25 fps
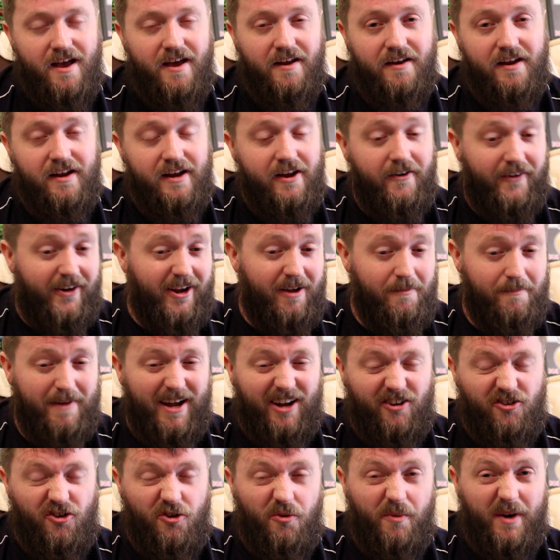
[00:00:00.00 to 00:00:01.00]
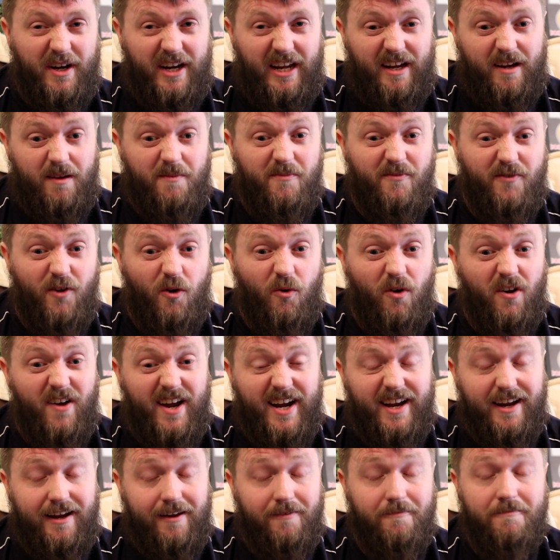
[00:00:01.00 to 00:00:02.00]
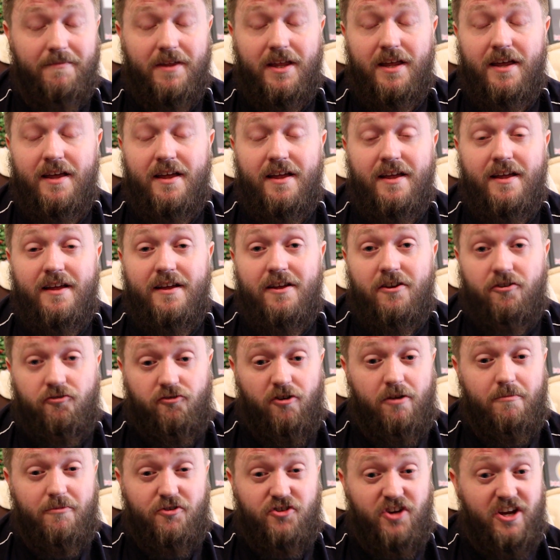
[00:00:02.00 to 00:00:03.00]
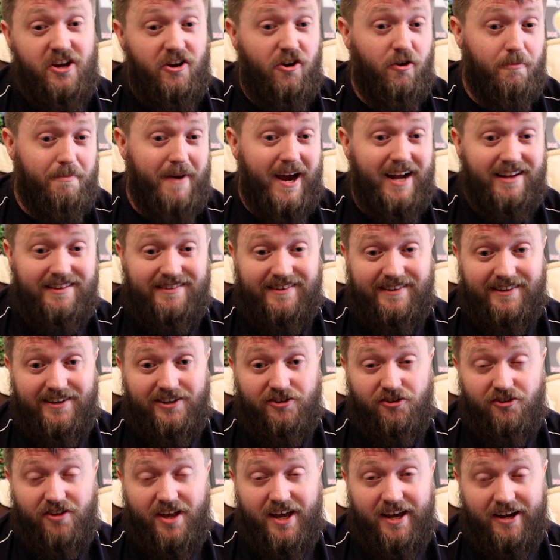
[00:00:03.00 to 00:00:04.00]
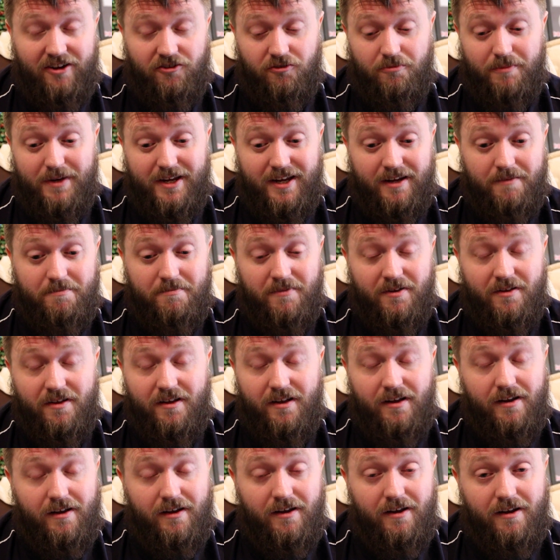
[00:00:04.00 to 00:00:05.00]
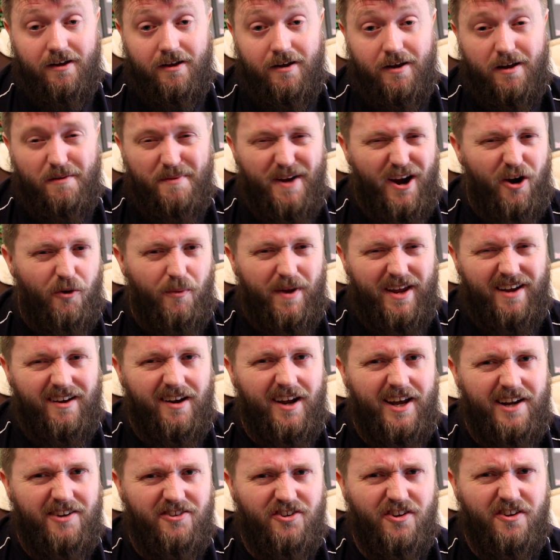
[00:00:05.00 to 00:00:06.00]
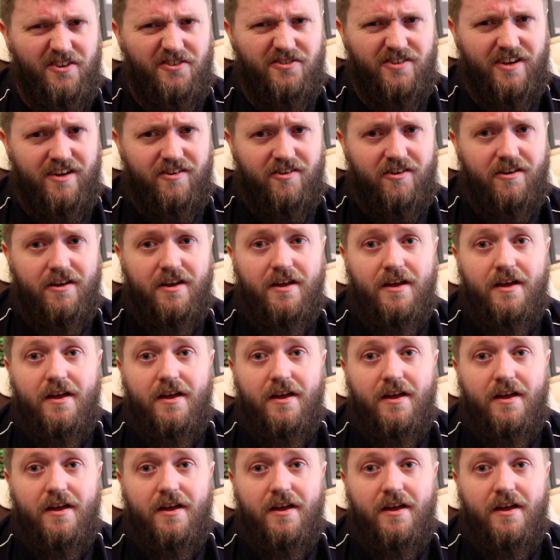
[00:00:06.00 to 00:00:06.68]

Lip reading: and then they'll get back to you when they feel like it. Dream Machine got back to Hazelmere about a week later and said,